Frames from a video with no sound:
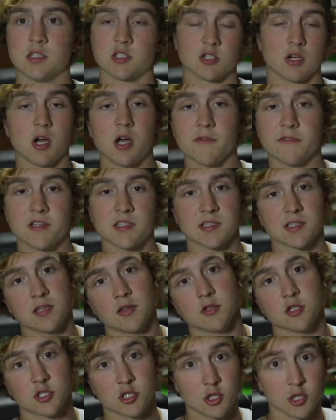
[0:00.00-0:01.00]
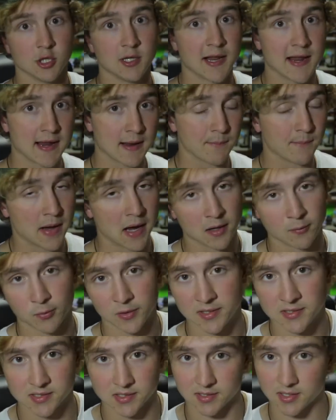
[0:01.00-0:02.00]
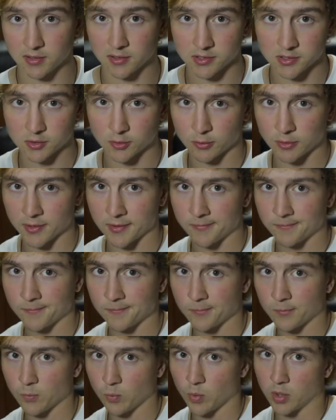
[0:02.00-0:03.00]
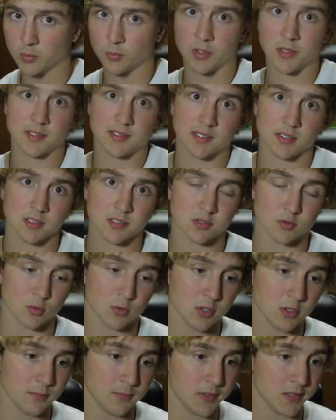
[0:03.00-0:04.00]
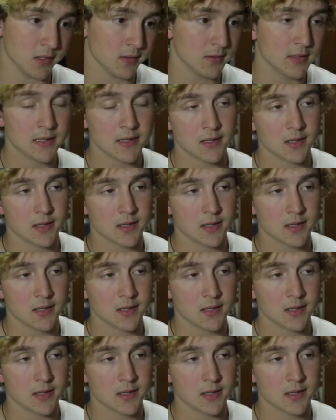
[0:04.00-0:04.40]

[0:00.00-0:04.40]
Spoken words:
So obviously there's good and bad ways to tell a story. One way to tell a story would be,